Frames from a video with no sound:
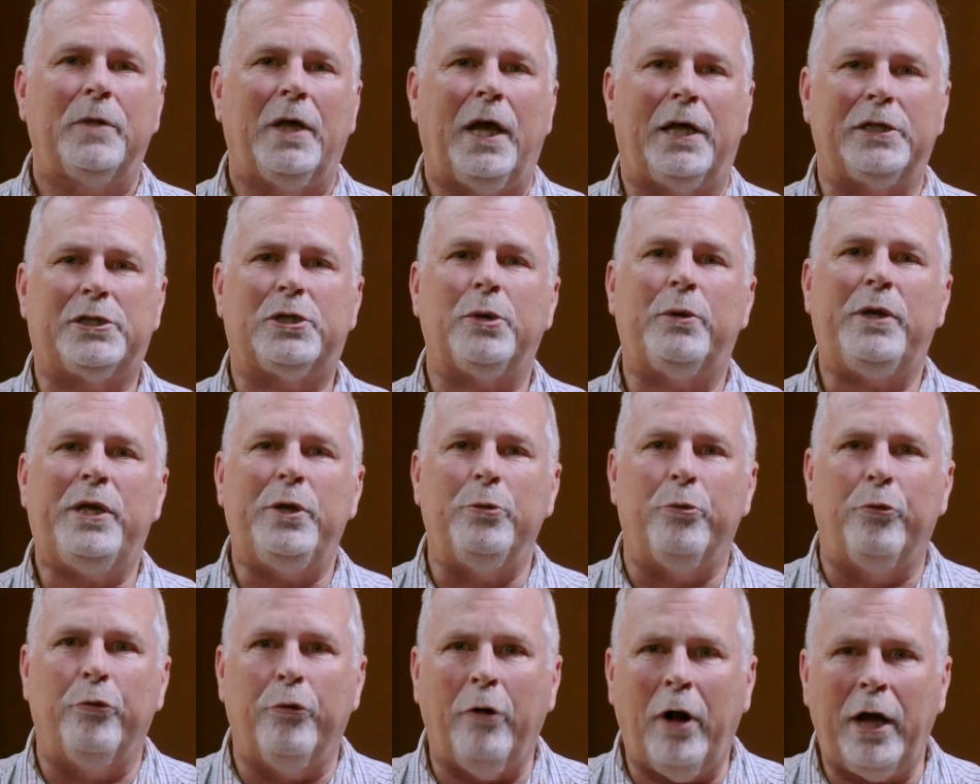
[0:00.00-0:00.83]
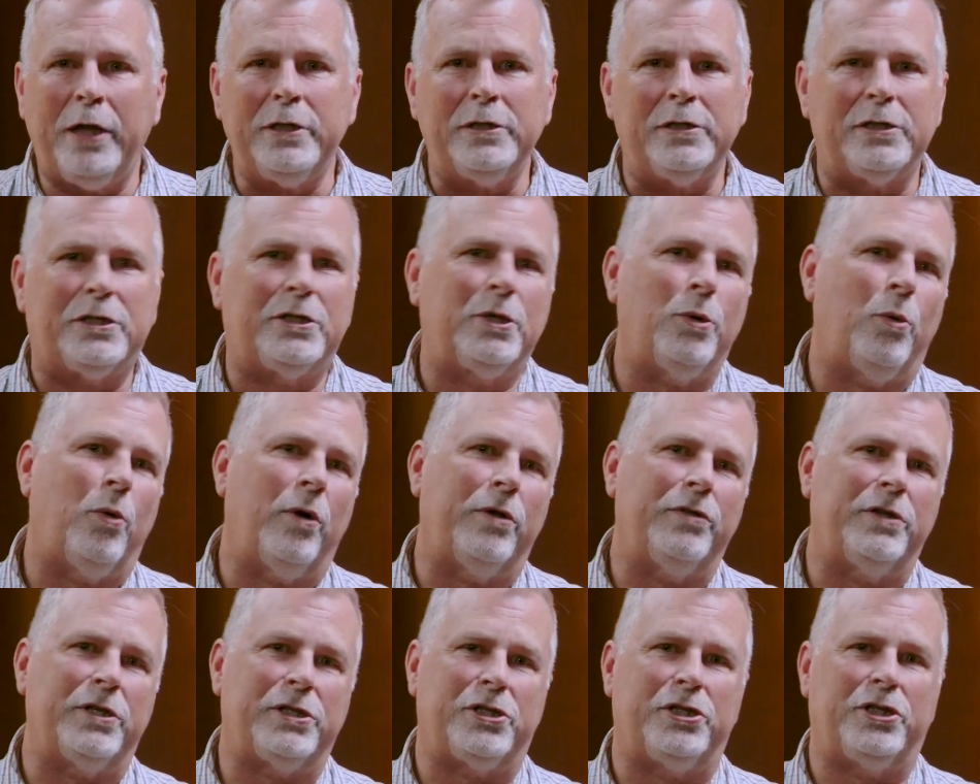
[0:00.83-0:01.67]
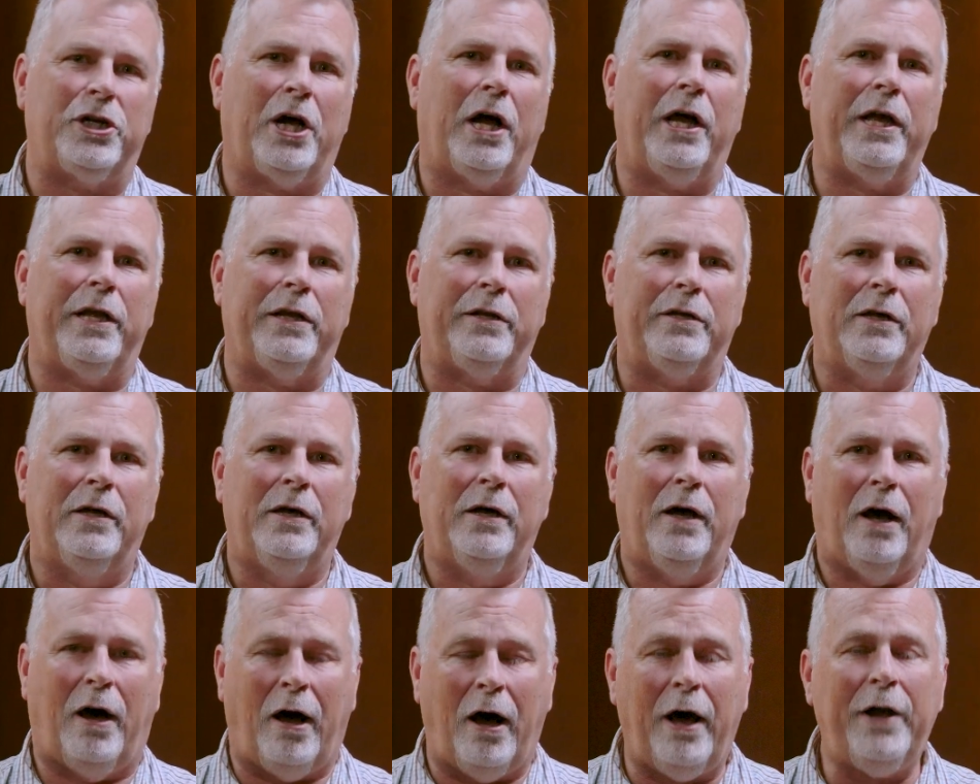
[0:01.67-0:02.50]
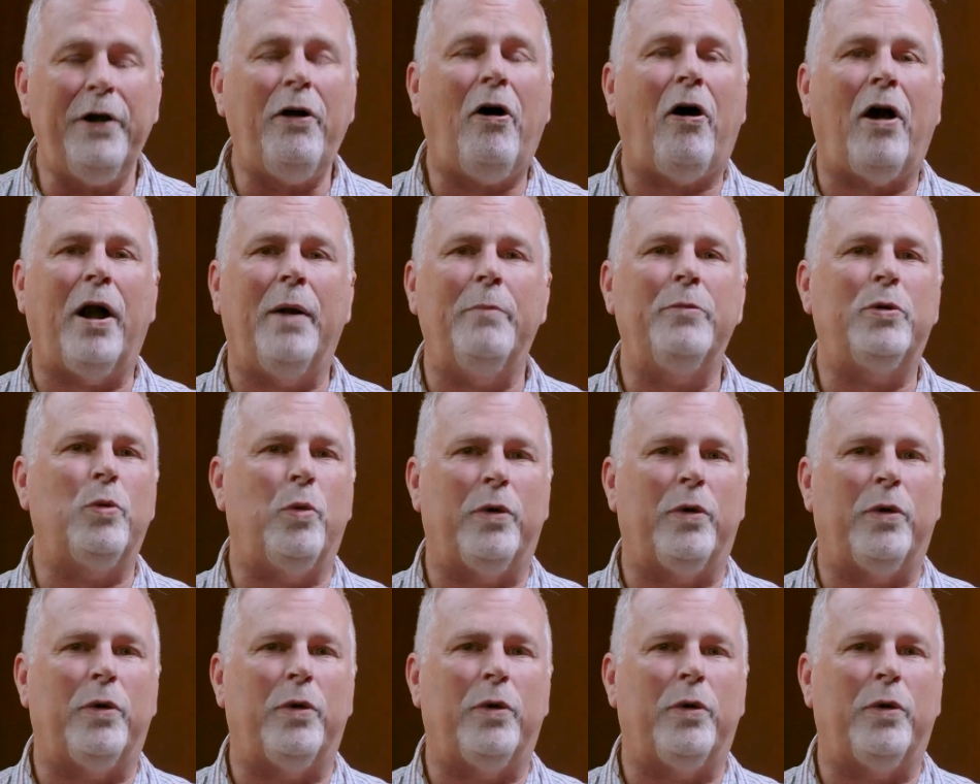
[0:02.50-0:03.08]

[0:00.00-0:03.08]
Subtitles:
And so he runs toward this giant, unarmed